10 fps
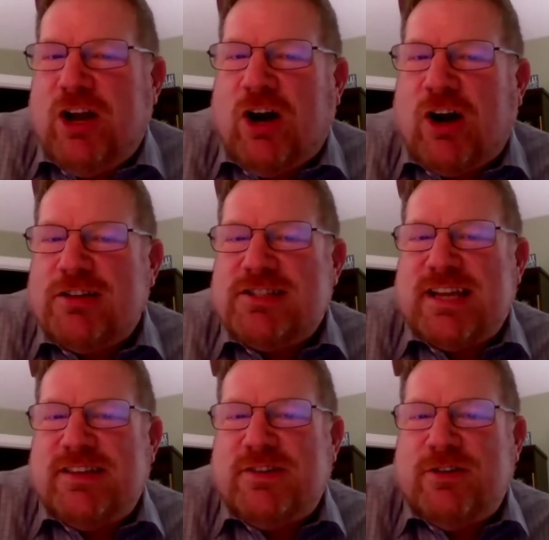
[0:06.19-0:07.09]

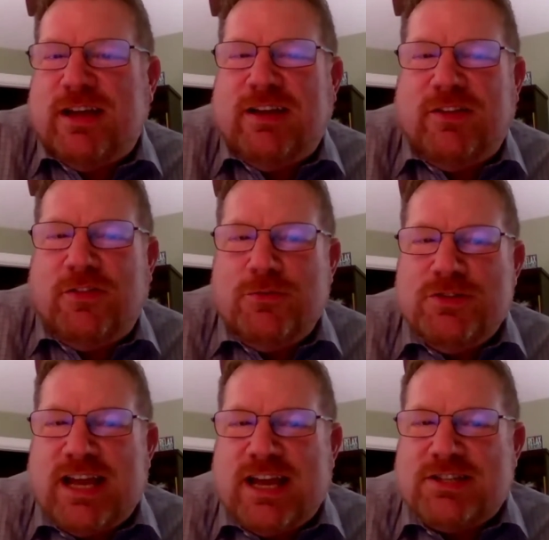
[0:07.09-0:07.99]
heart-centered, and
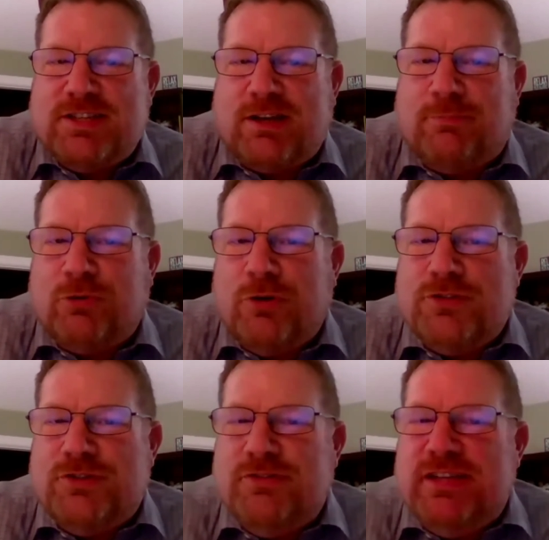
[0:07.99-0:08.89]
enthusiastic
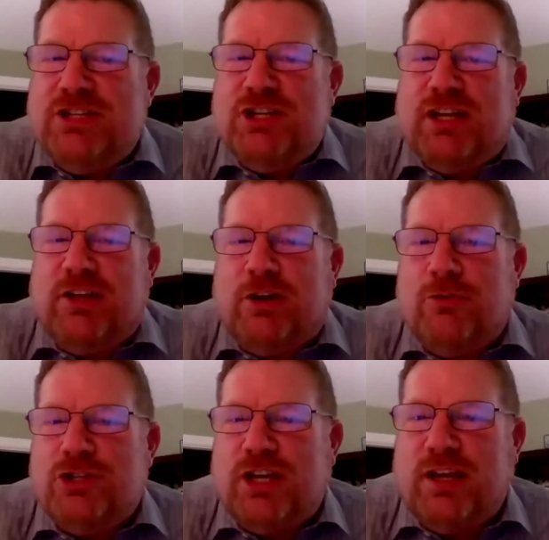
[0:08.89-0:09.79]
approach to teaching and
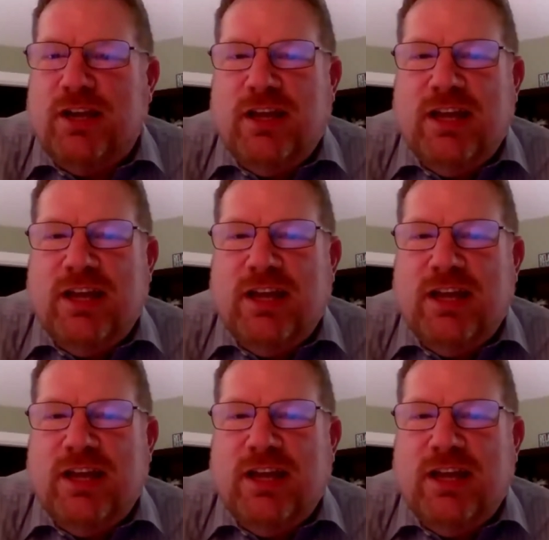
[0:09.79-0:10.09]
coaching,